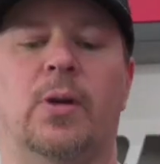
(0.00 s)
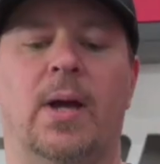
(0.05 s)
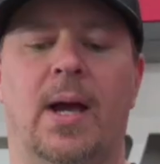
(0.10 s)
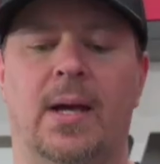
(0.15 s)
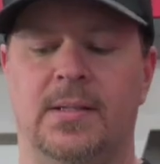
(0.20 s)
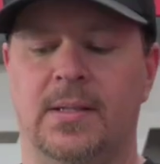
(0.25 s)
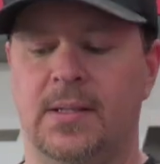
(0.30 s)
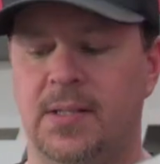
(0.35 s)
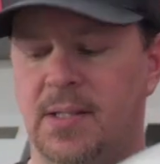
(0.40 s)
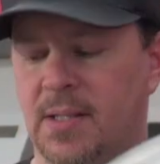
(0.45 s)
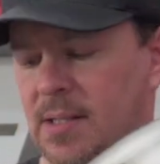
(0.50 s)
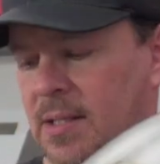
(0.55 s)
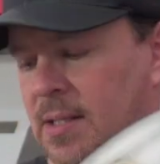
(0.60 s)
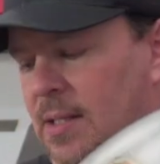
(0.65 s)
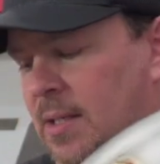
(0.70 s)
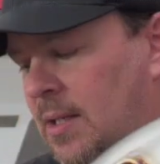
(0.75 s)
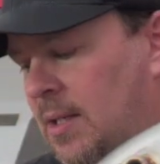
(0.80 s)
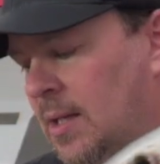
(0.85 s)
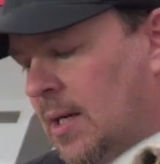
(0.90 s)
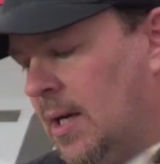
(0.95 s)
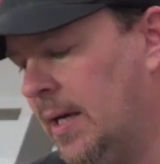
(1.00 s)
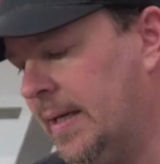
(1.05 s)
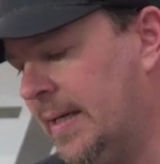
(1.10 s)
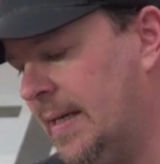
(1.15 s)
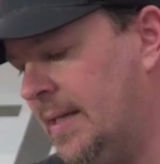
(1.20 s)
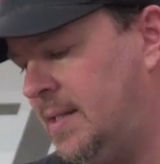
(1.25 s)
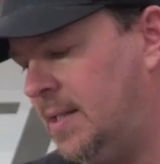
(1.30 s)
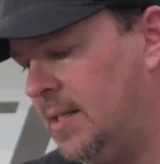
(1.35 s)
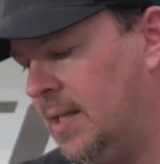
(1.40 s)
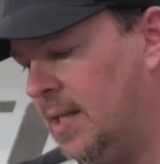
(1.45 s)
guys, this is the
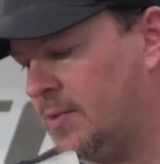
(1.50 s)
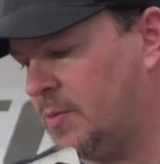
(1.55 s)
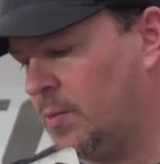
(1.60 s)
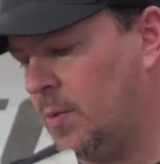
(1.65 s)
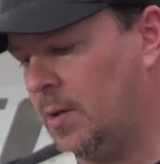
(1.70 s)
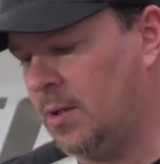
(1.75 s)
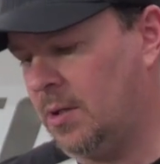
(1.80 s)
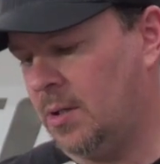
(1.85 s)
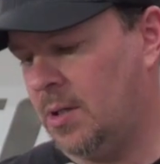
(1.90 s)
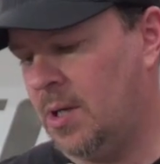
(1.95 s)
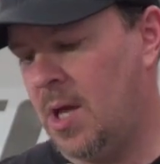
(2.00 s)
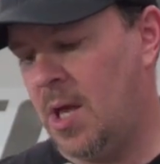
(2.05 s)
ETS one.